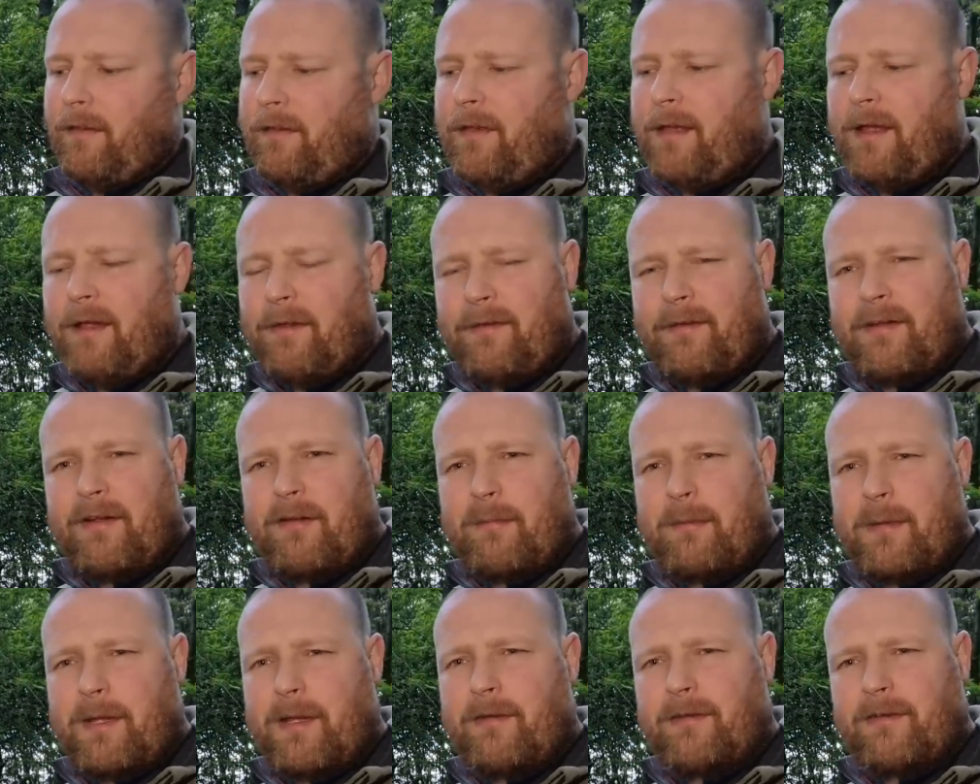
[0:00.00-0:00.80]
these are
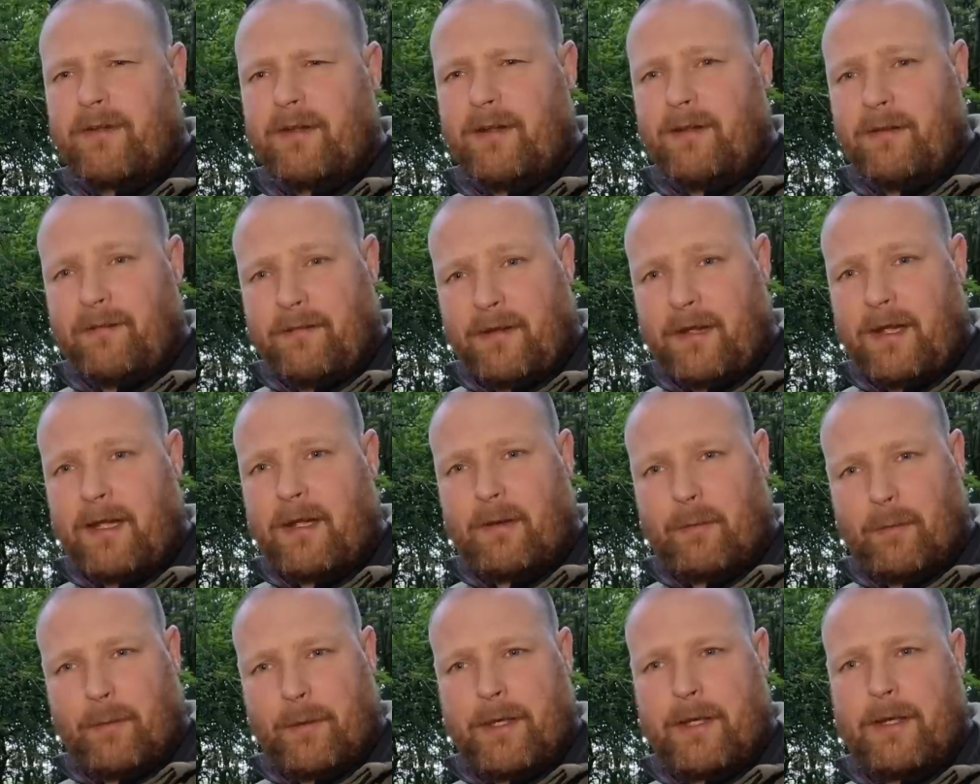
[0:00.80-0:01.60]
the meals that you
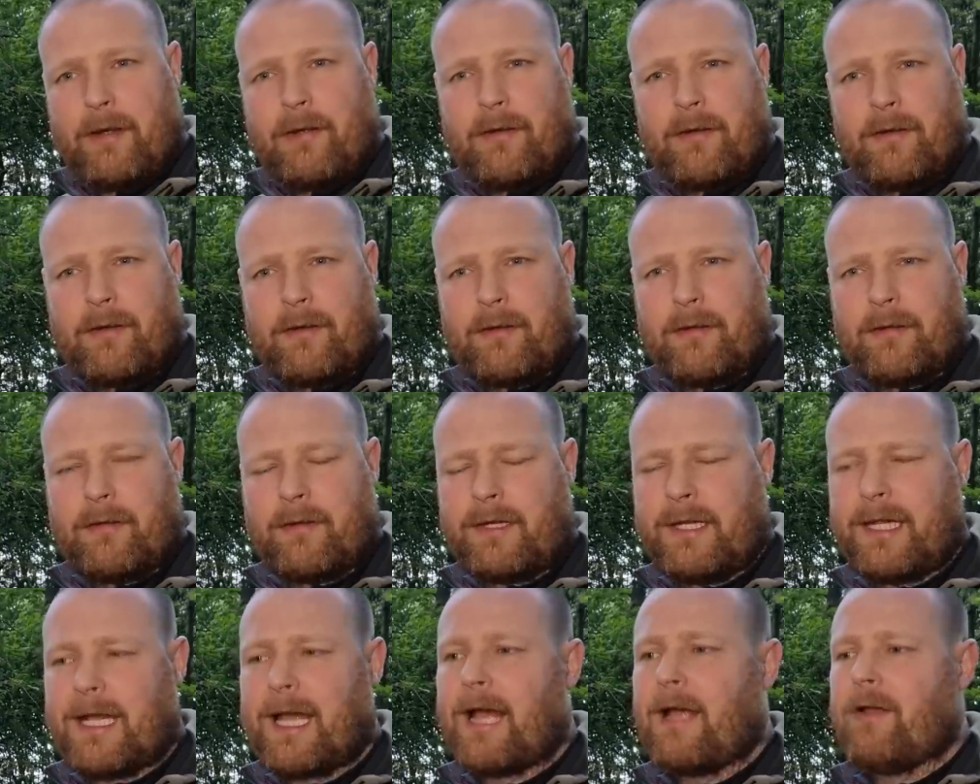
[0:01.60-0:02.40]
take with you.
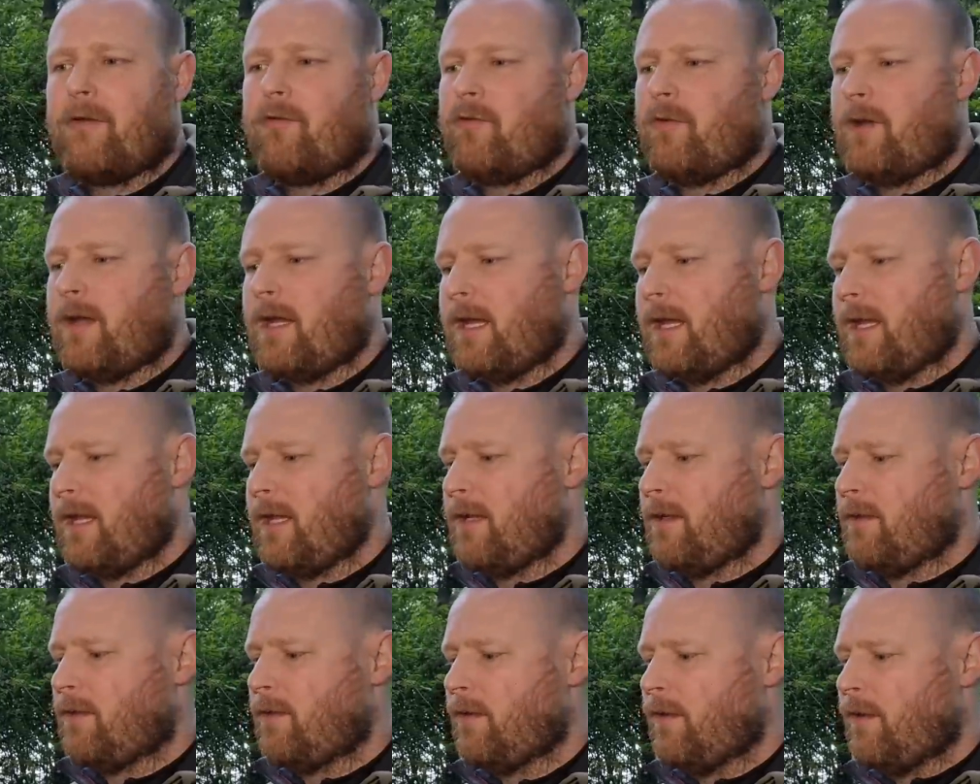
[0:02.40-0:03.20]

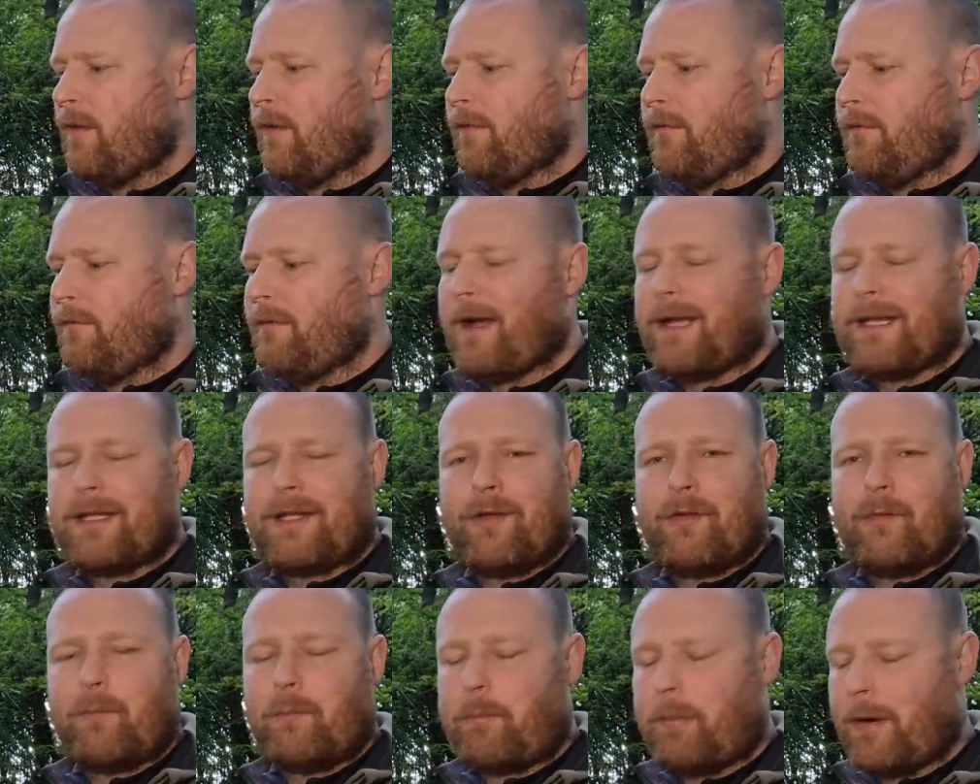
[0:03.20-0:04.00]
Dehydrated,
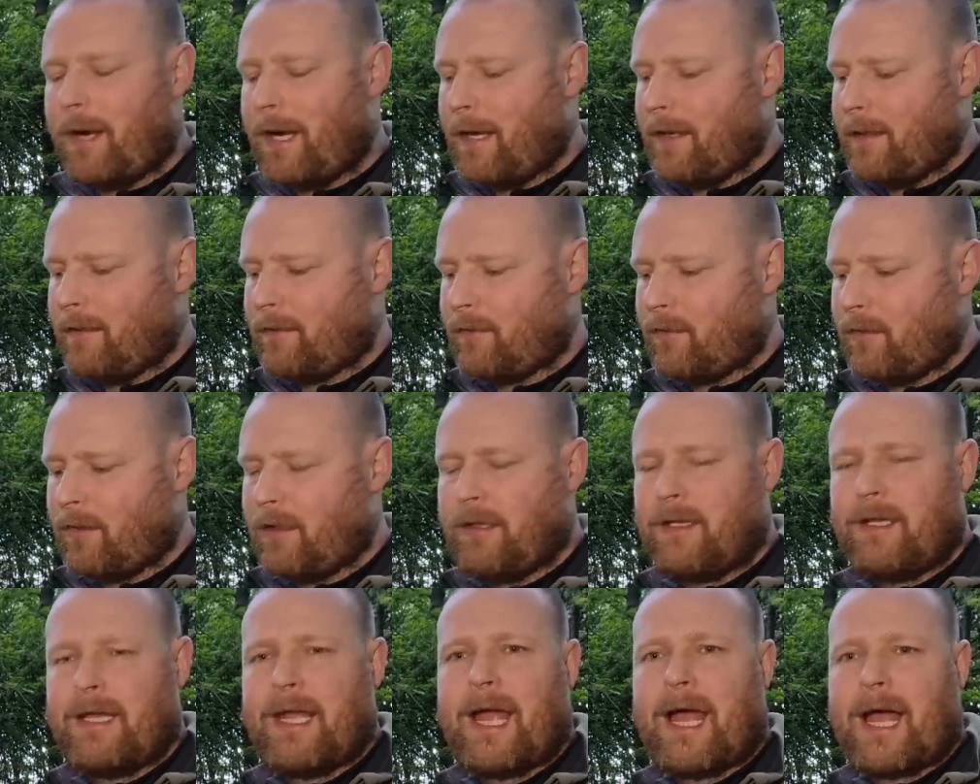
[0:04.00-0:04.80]
vacuum packed, or
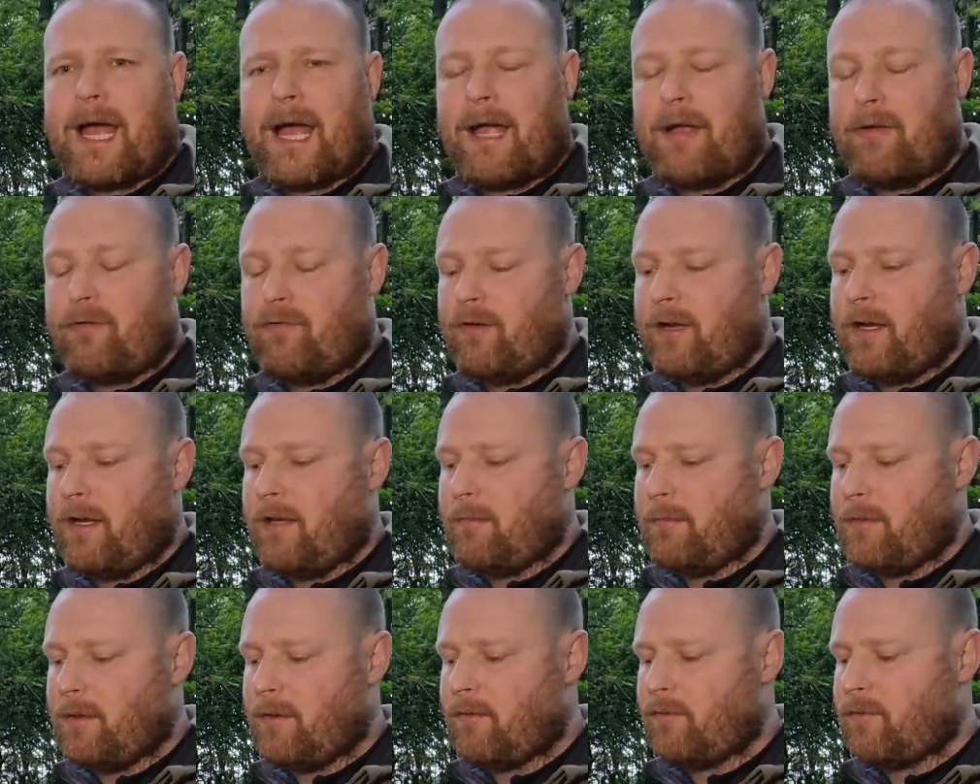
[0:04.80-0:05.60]
you can get
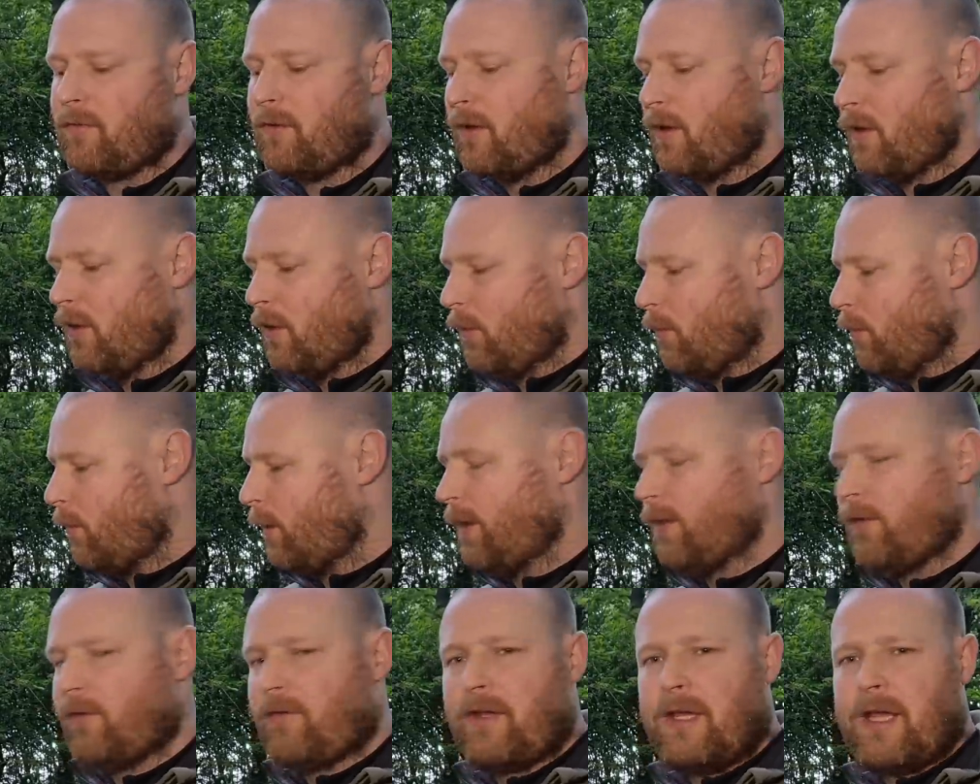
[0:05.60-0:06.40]
hydrated meals
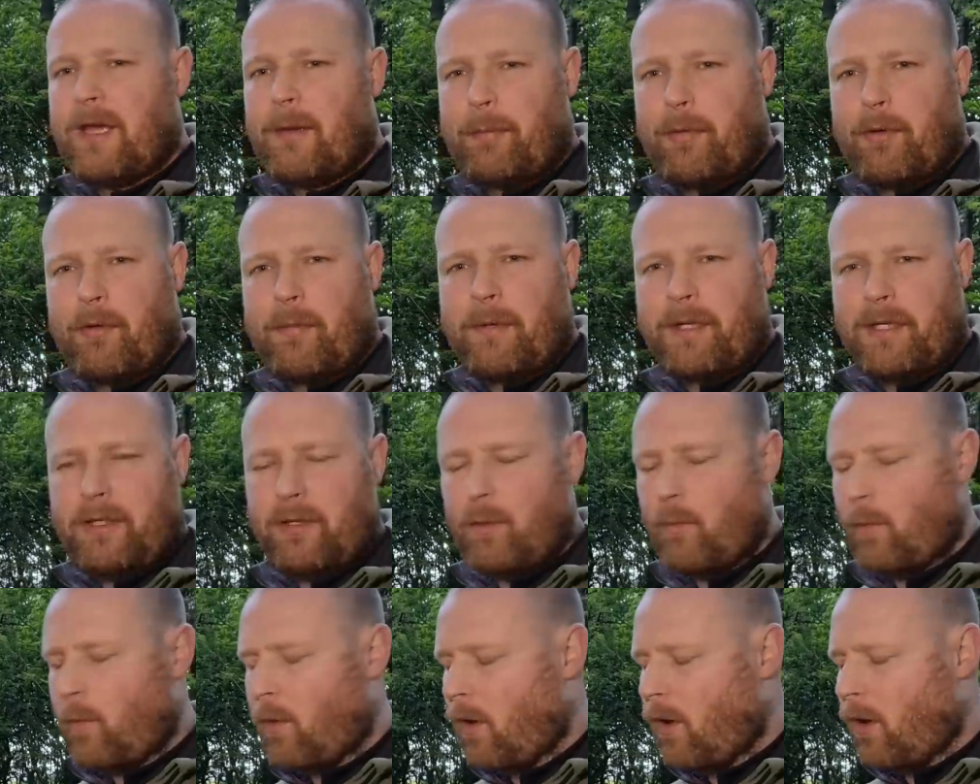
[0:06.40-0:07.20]
where you just need to put them in
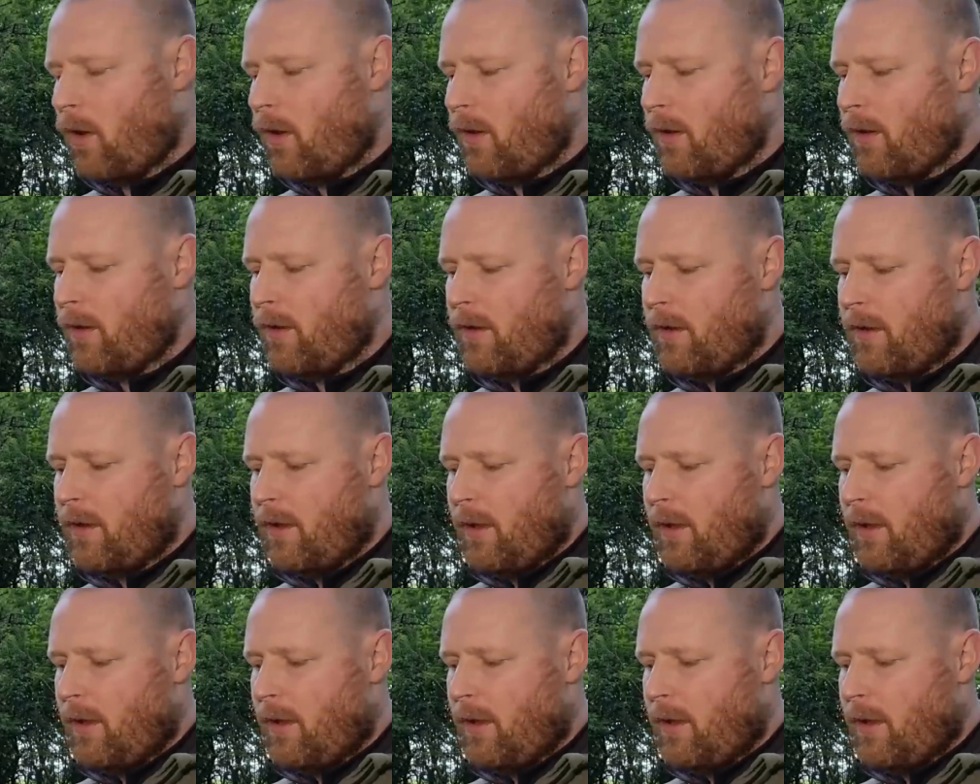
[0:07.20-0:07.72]
your water.